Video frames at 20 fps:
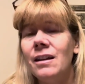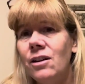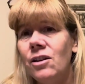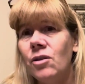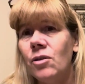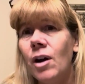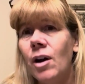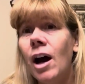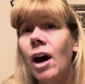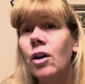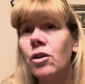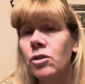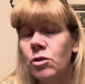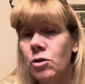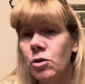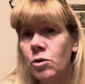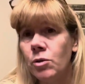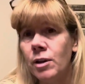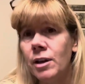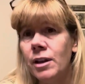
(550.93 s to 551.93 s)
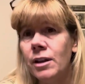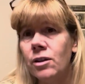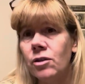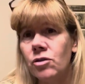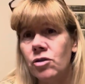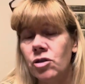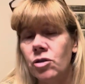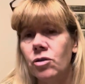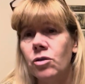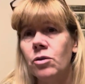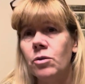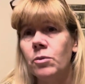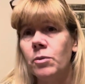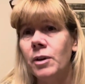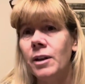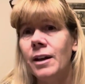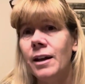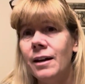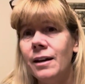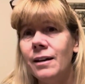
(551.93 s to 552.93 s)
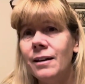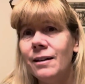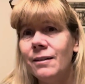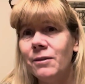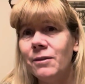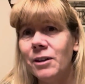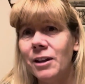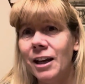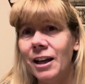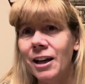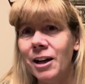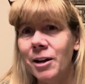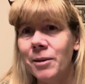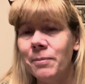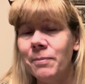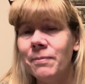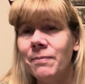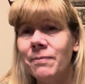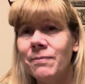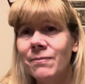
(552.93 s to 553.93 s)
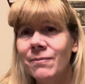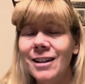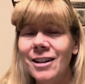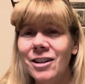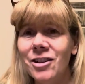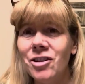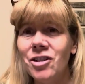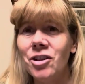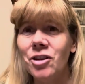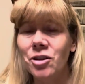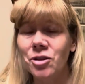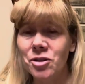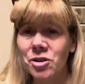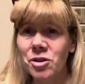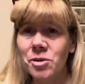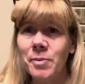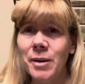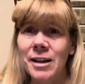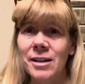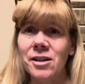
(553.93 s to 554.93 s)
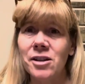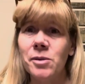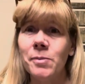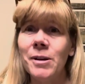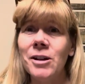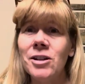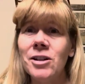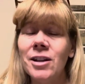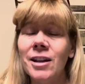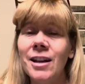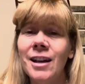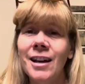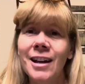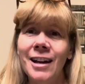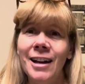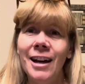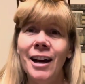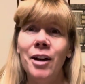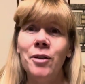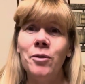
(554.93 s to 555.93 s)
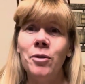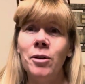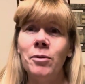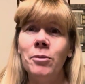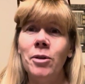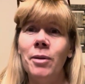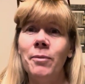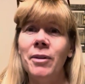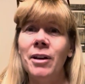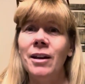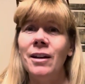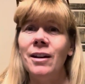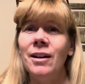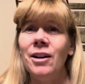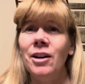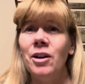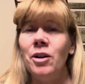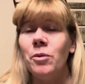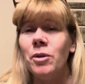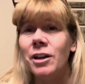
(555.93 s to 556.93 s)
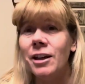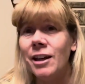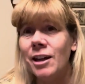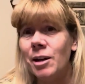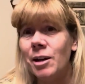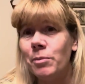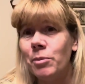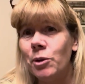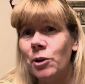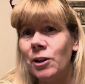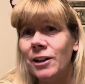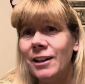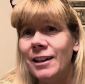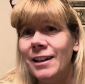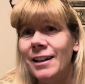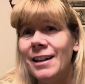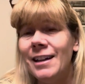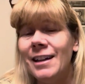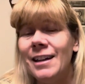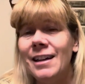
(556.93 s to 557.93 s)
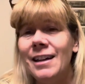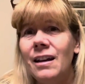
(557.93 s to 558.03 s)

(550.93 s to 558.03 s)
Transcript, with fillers: you know, how you greet those children when they when they come into your space, especially I had one mom that would get up early